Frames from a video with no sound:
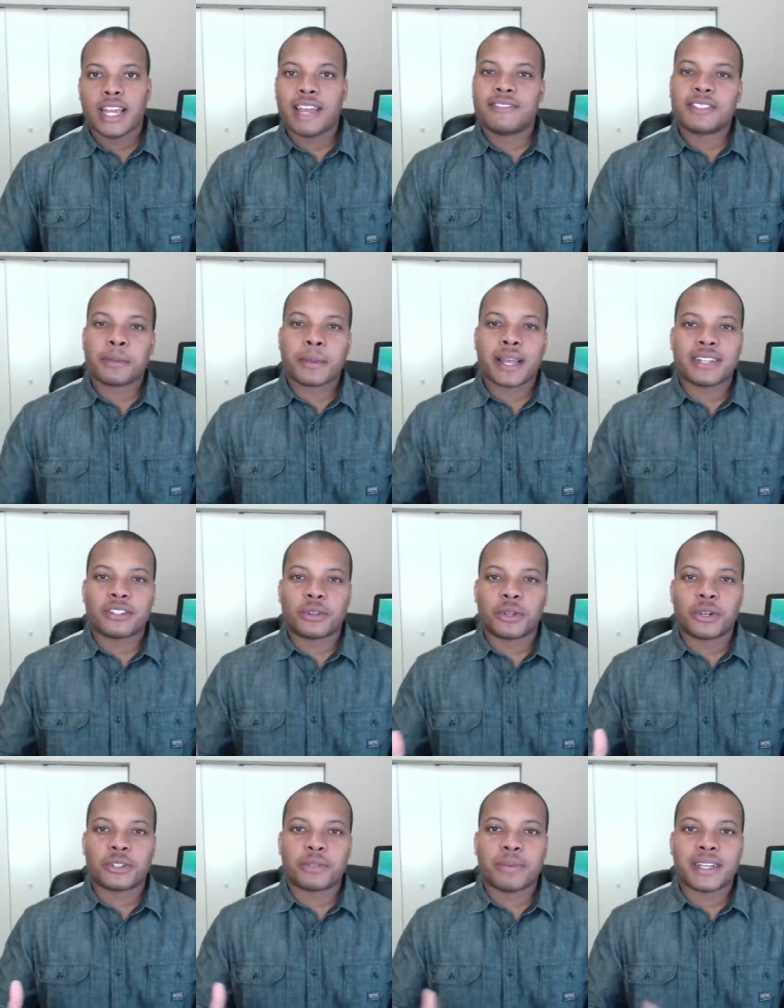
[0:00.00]
Hey, what's up guys, Soldier
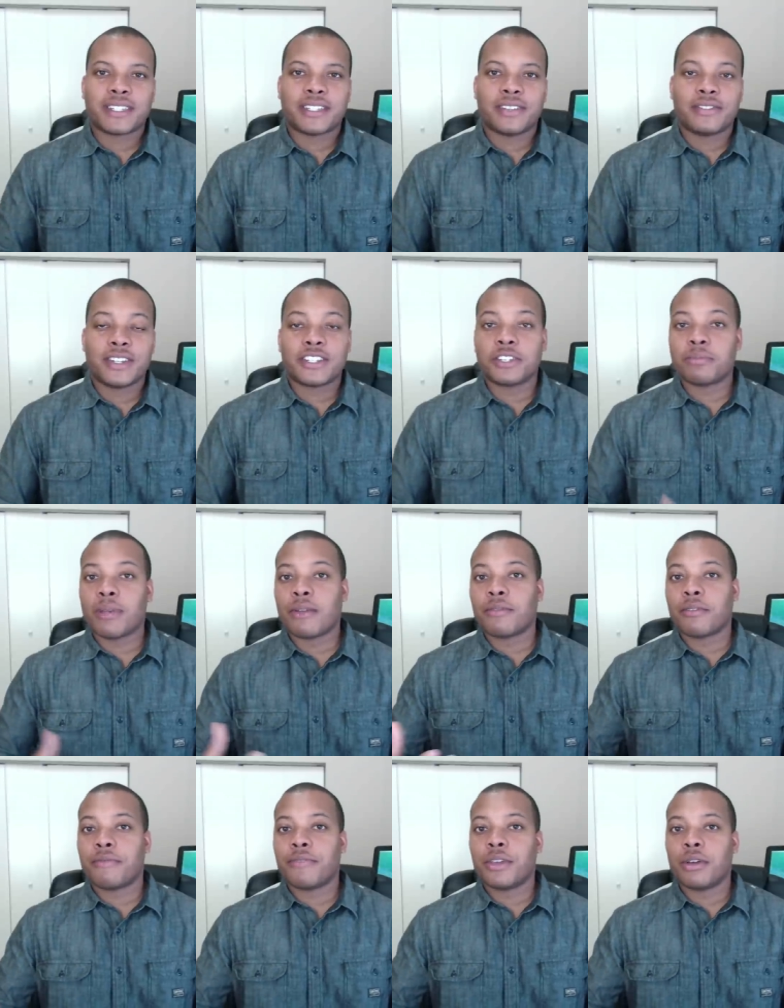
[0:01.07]
Knows Best here. This is my
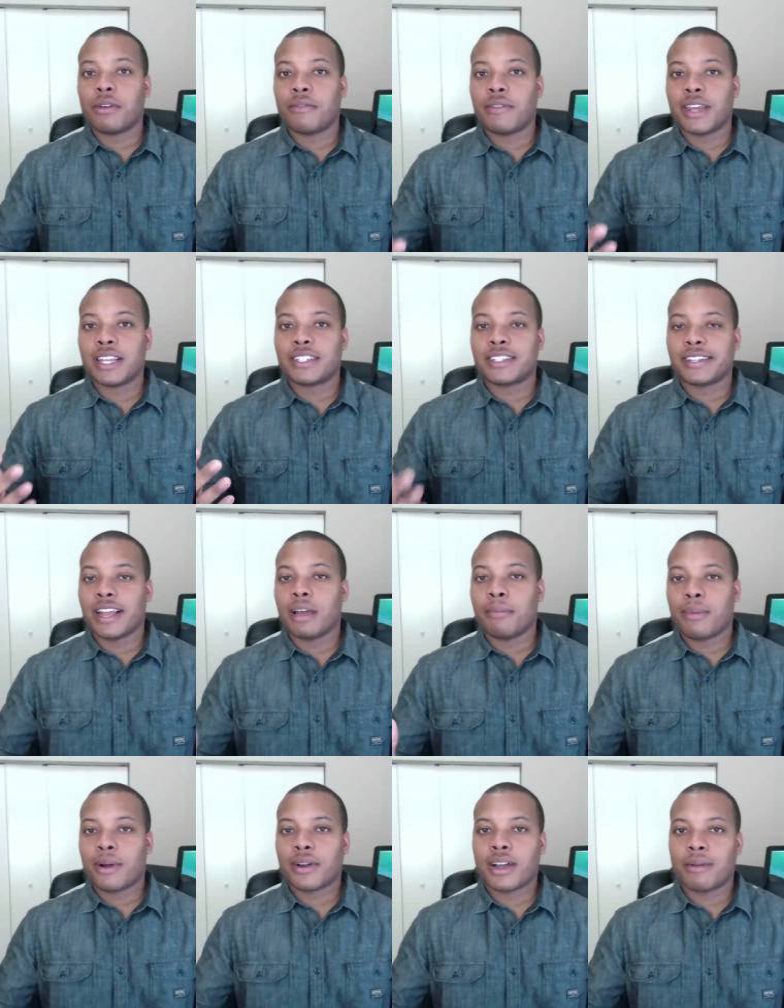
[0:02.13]
review of a
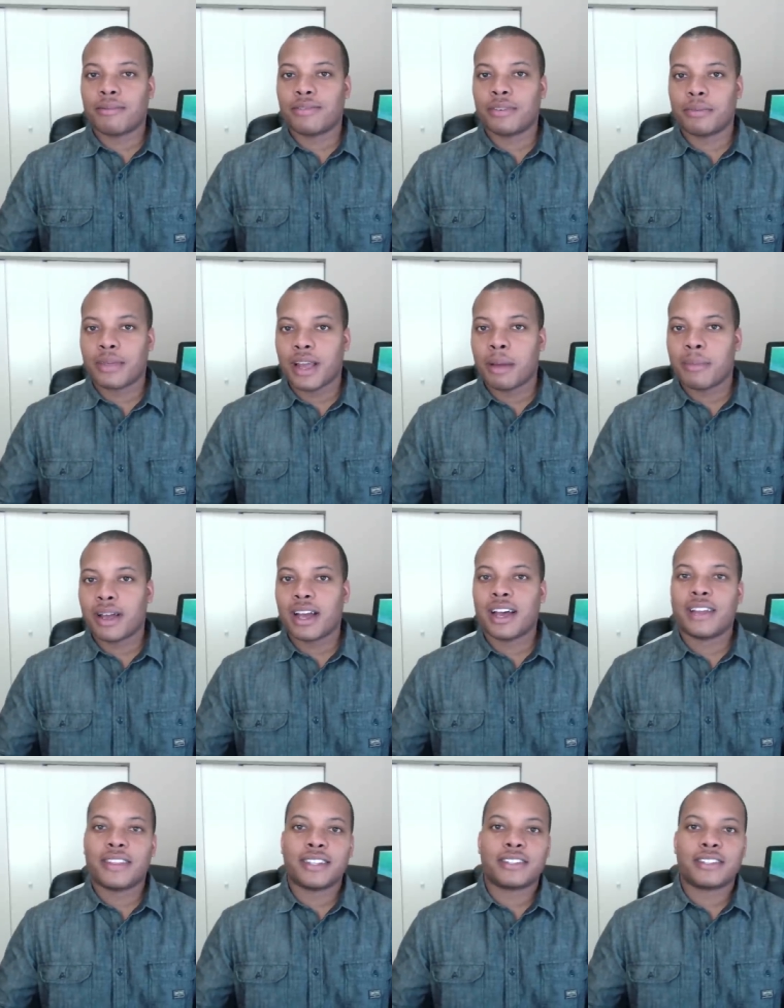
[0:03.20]
soundbar coming from Yamaha.